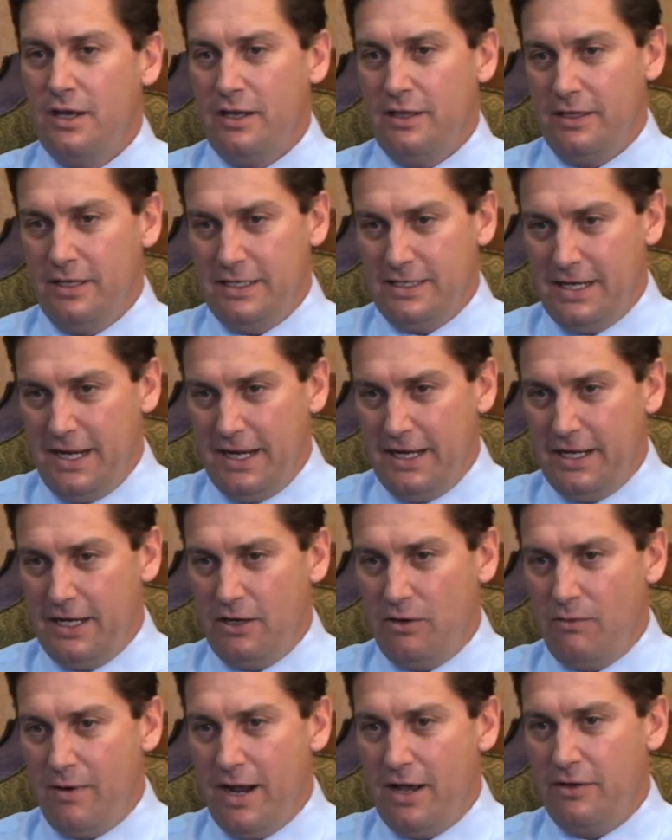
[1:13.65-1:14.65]
the data
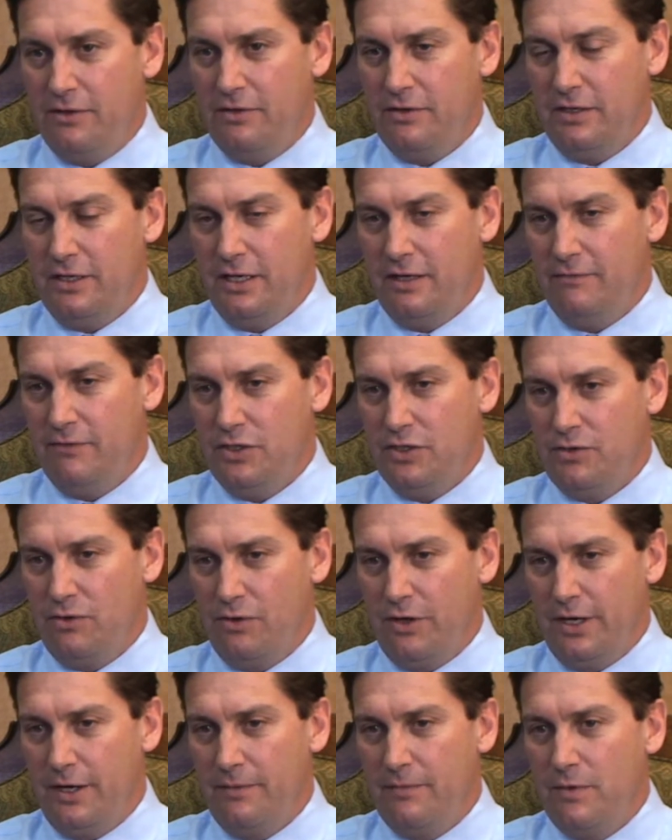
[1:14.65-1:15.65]
around the
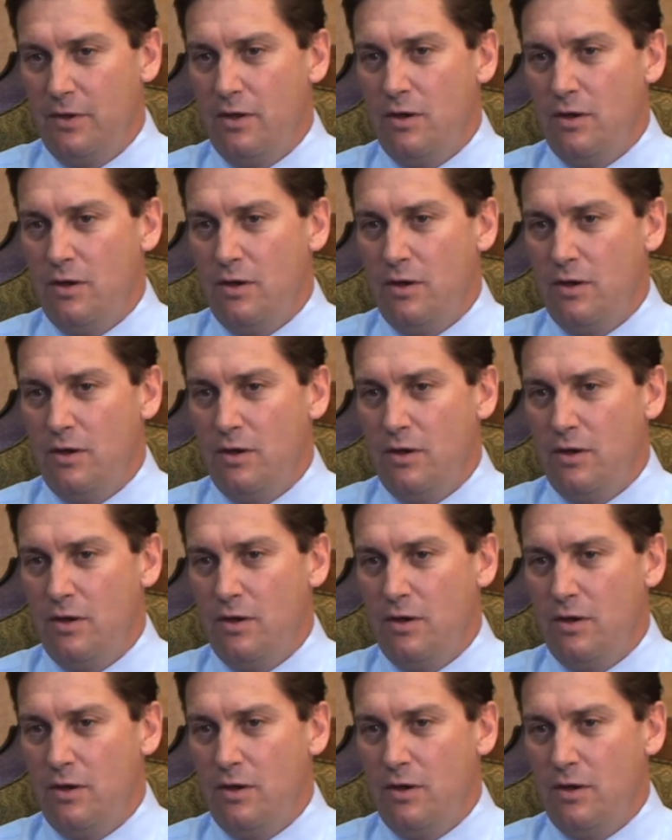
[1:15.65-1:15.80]
inventory.